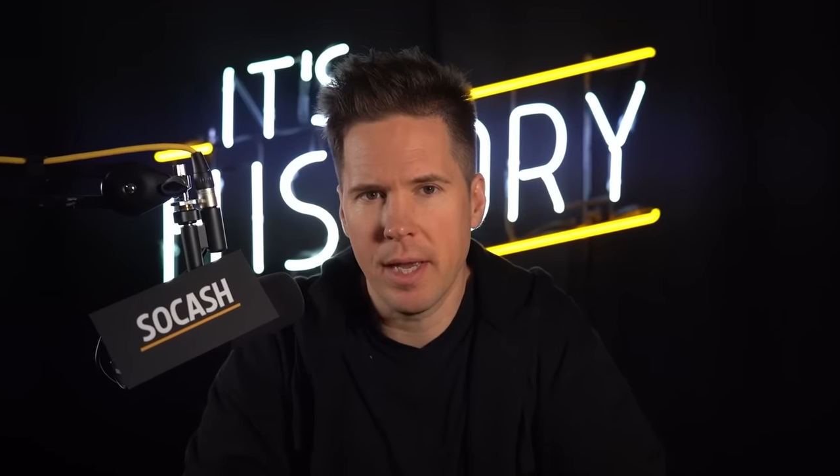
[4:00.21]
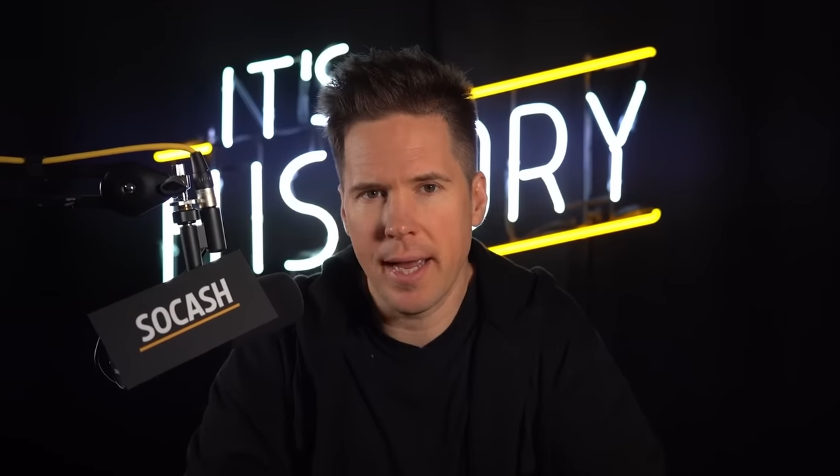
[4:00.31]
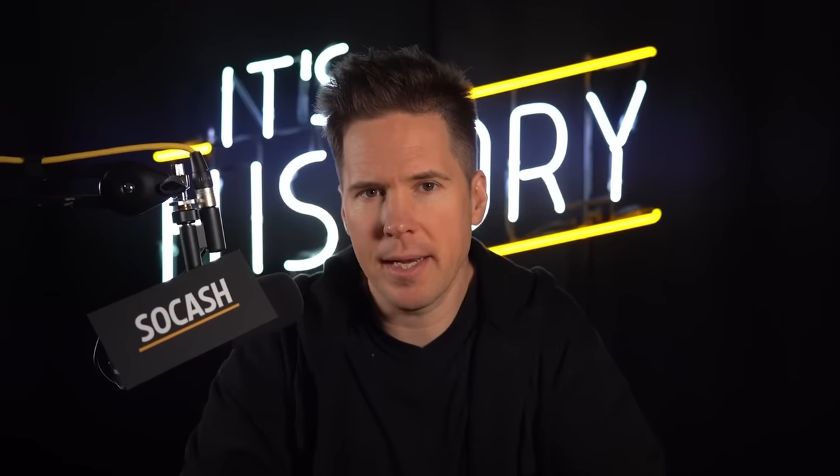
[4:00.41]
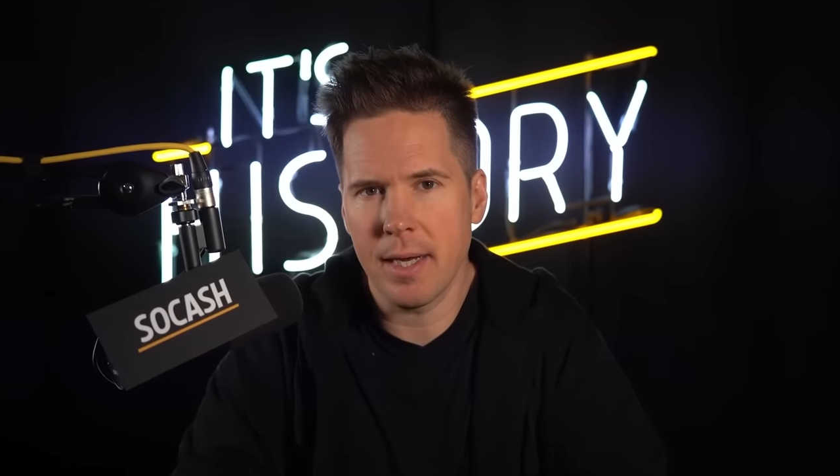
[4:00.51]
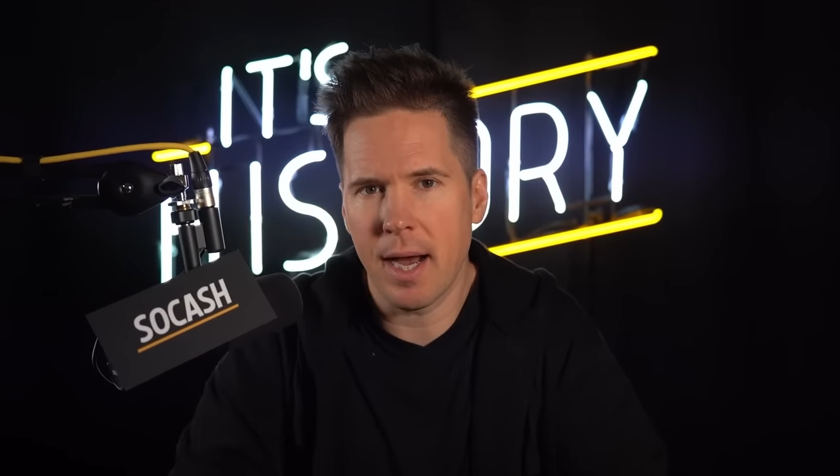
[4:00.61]

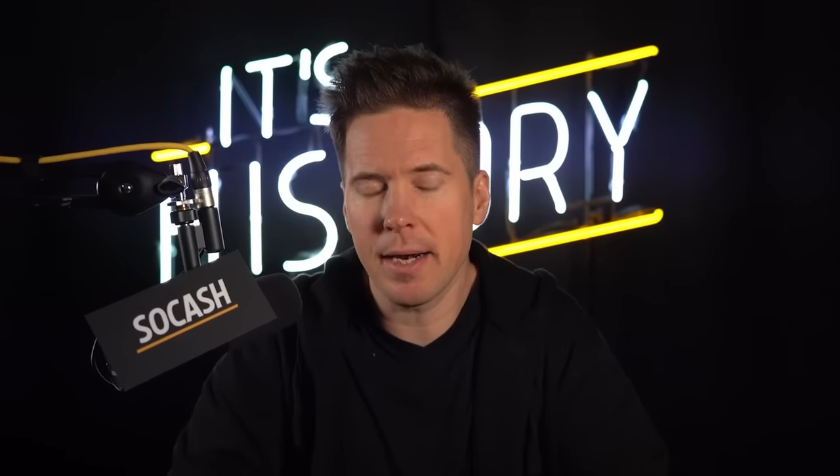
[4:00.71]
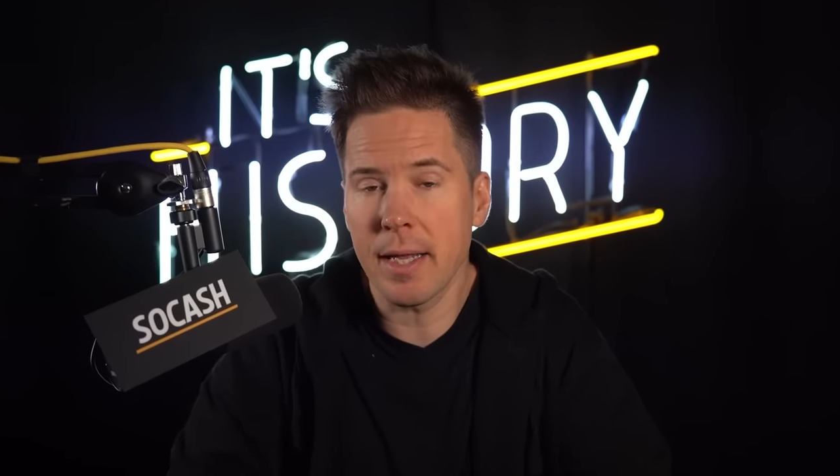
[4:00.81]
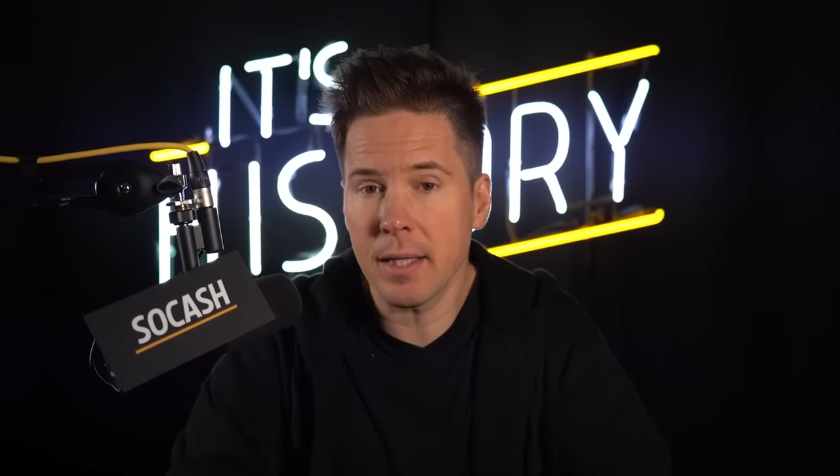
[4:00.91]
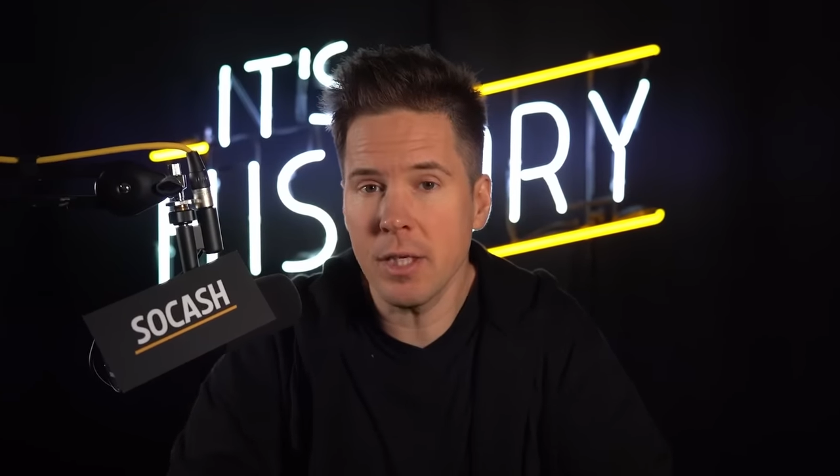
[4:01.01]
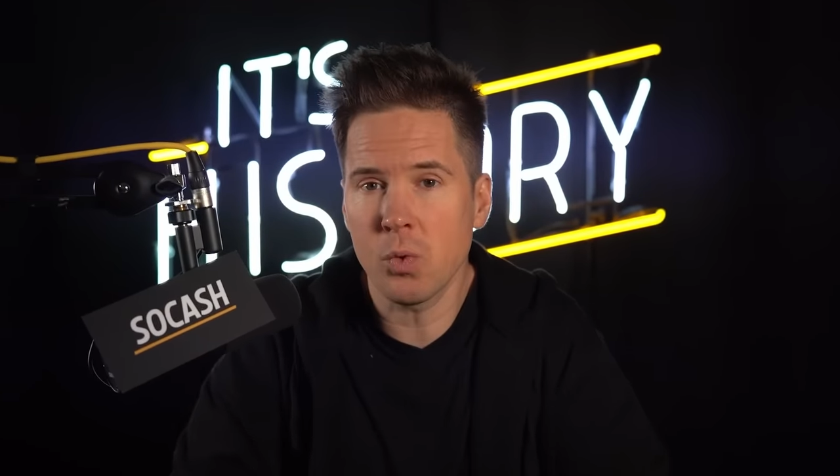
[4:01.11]
and on
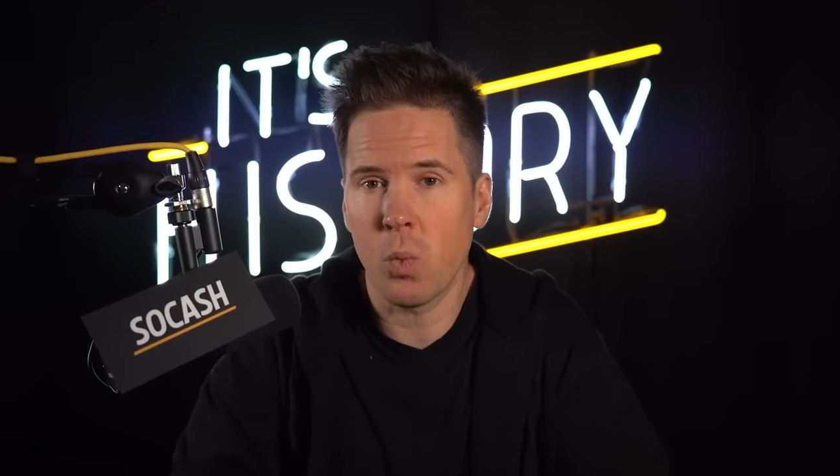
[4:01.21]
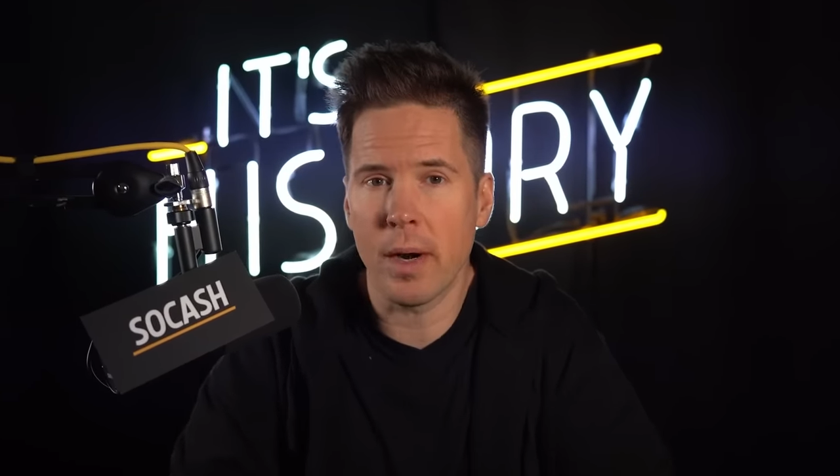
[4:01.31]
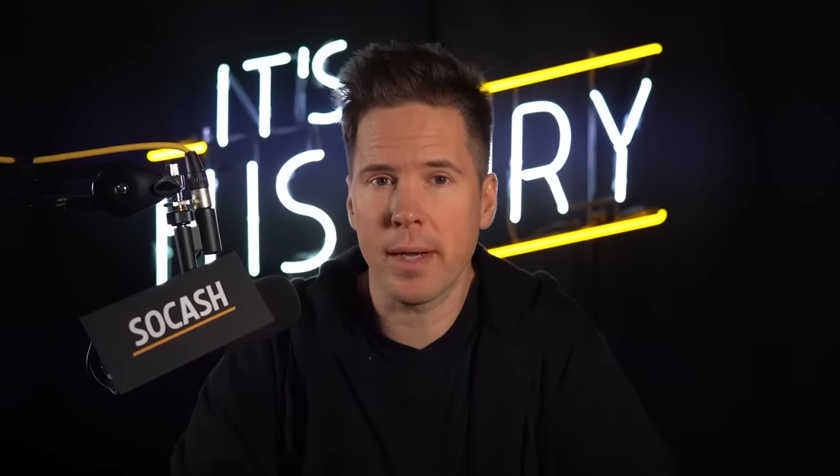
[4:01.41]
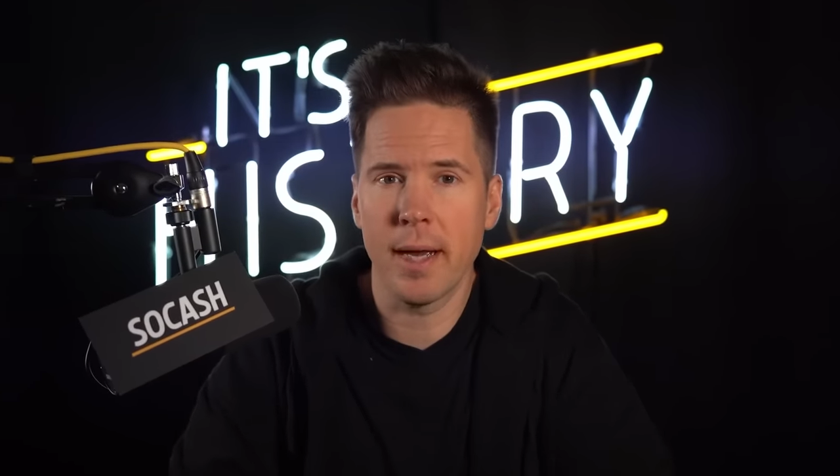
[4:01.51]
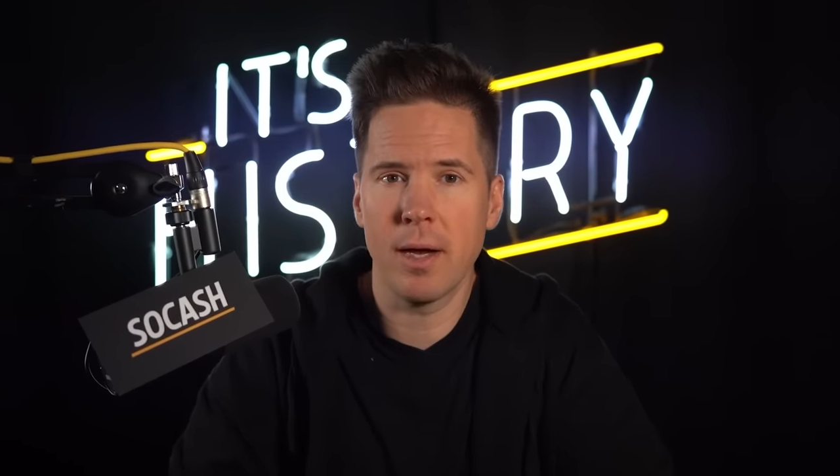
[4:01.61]
at least
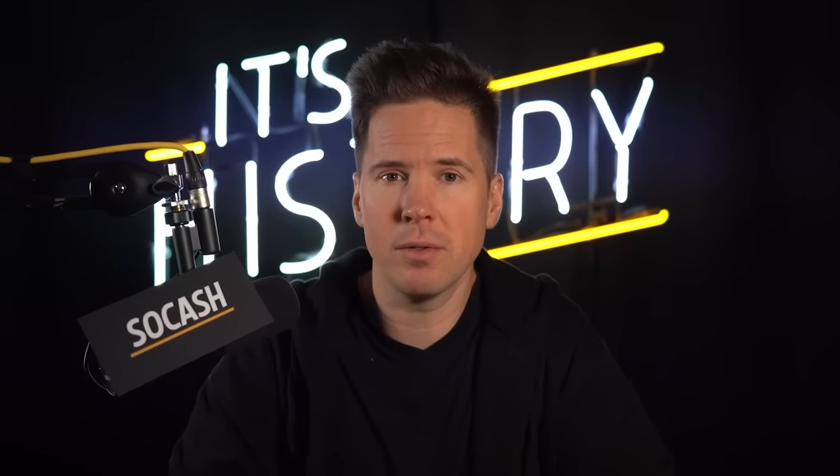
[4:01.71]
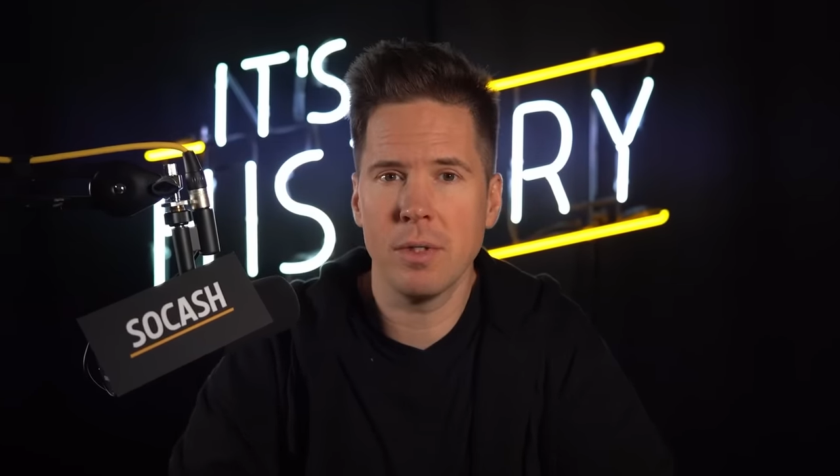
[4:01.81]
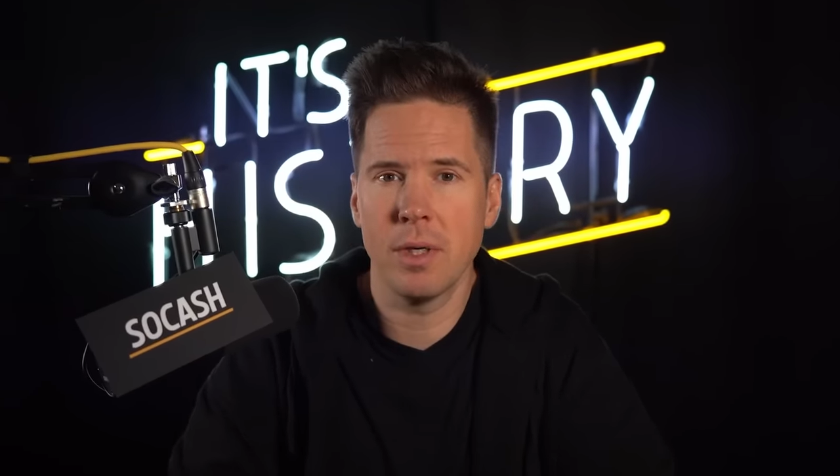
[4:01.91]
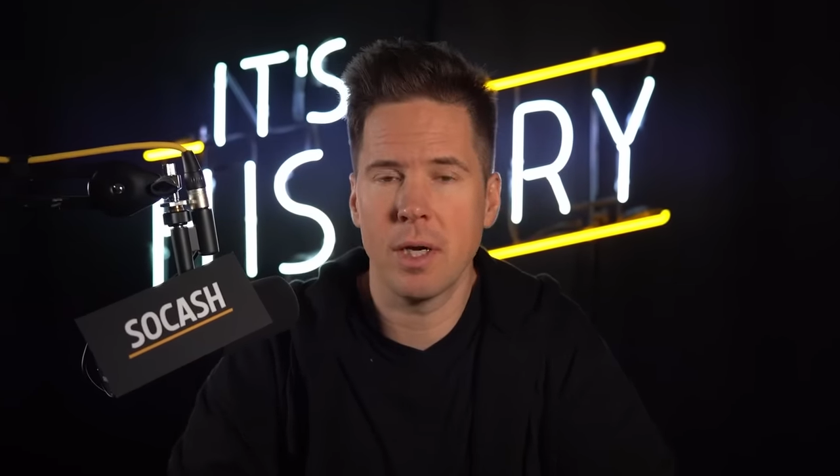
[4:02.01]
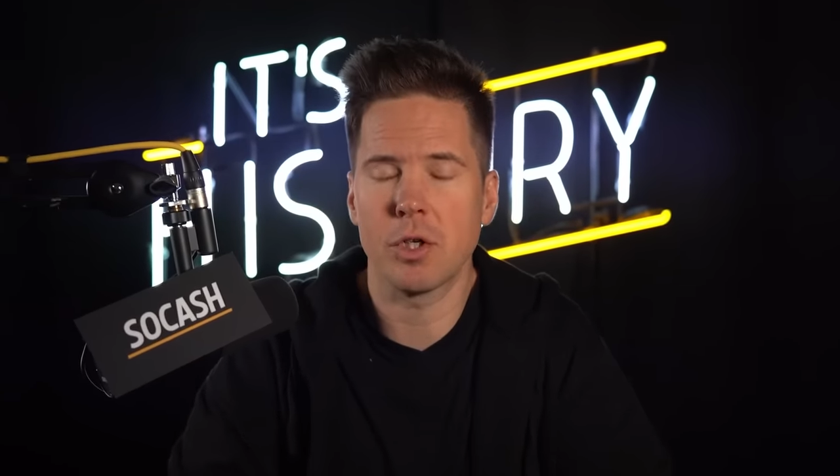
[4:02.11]
one
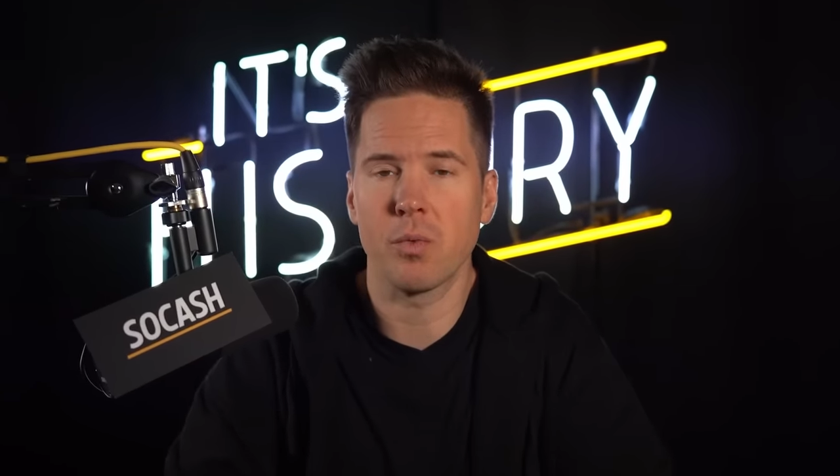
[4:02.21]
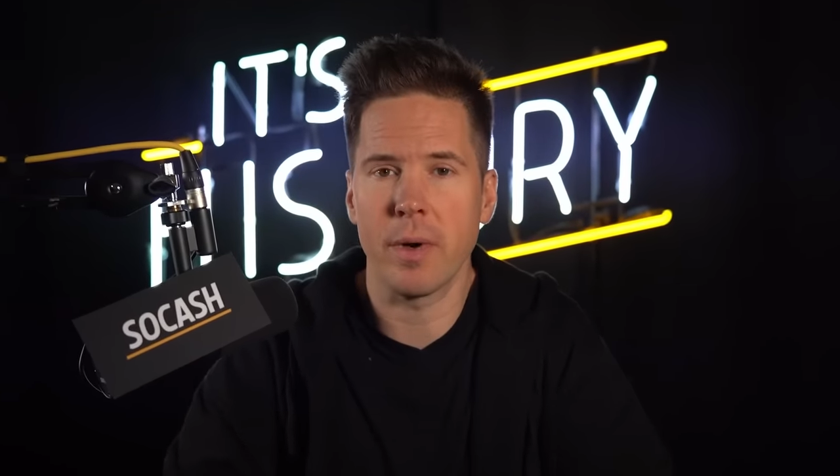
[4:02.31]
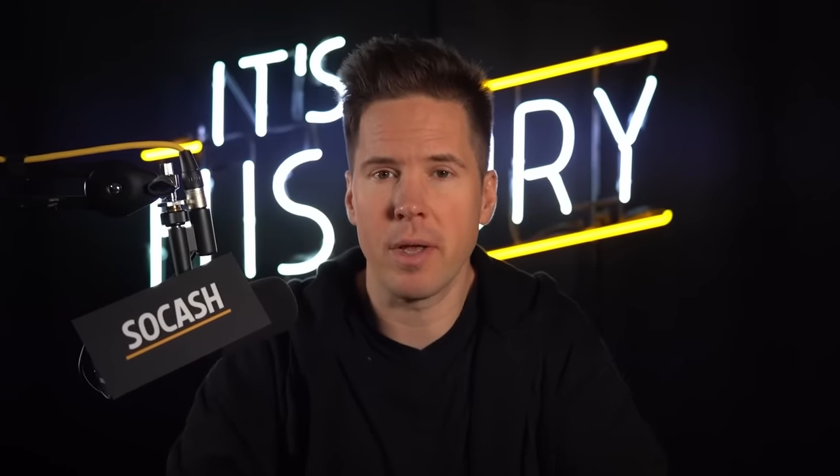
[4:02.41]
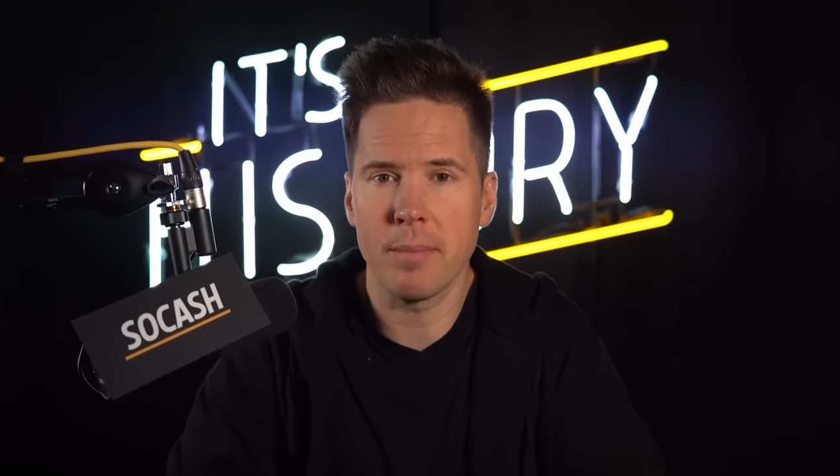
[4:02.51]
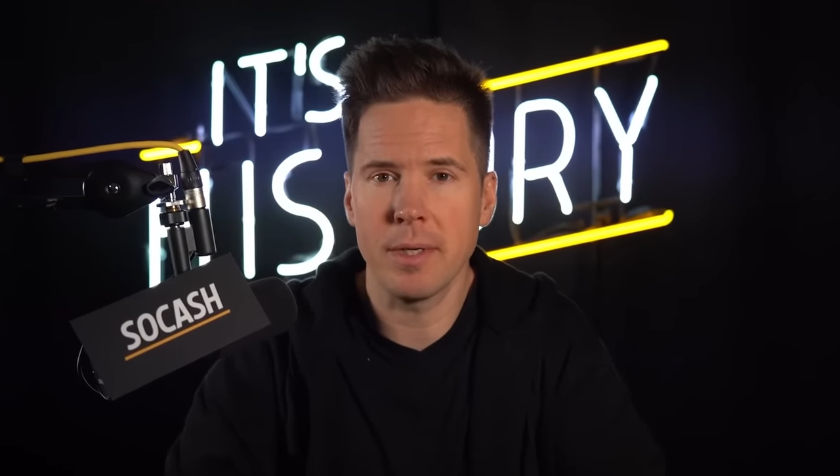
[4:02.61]
account, a
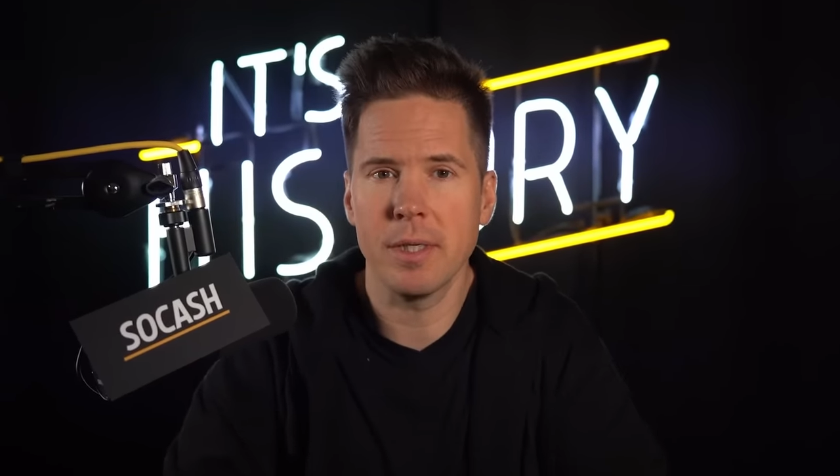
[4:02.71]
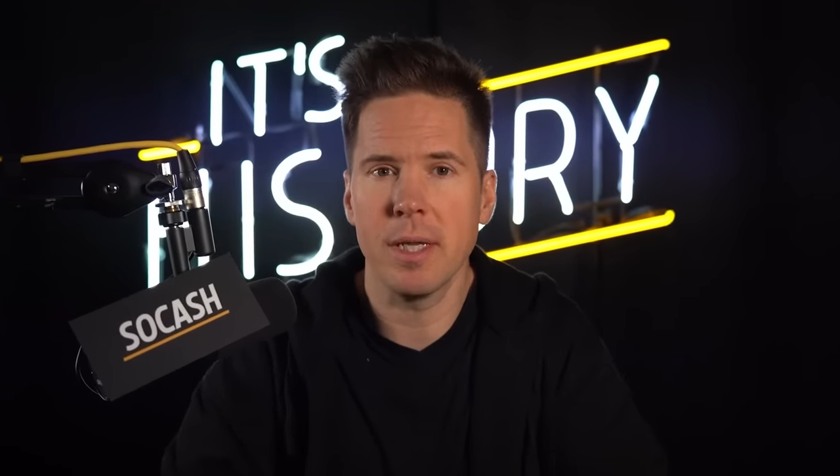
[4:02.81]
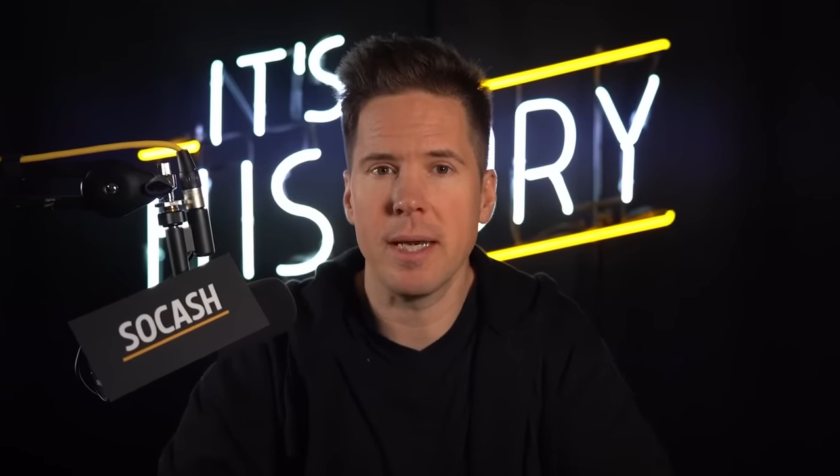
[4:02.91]
derailment